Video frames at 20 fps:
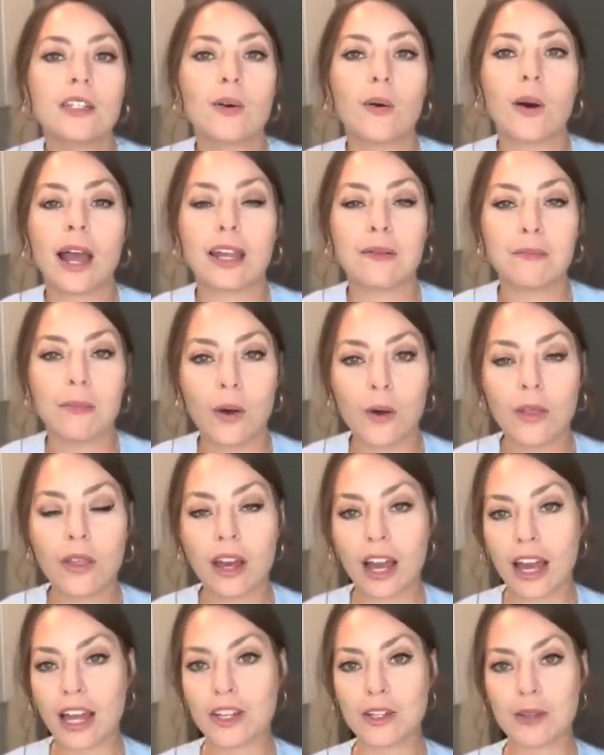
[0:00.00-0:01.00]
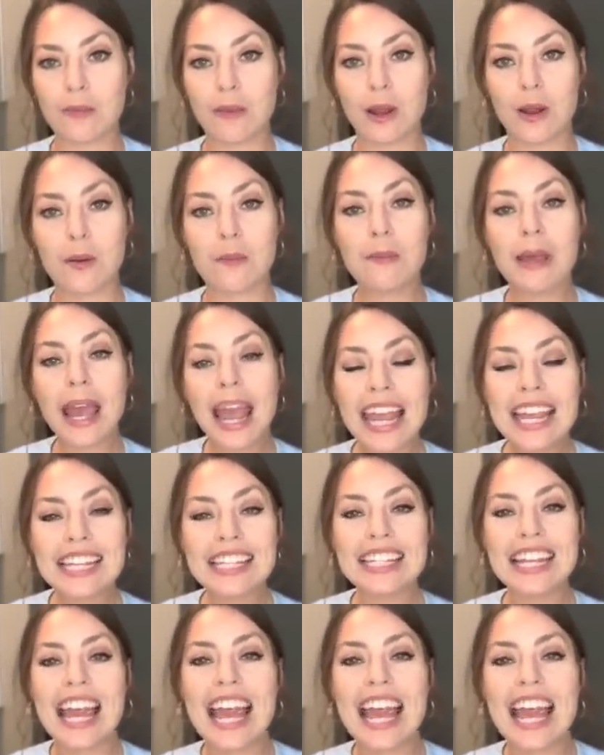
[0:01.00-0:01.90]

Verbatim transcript: so I both got tomato paste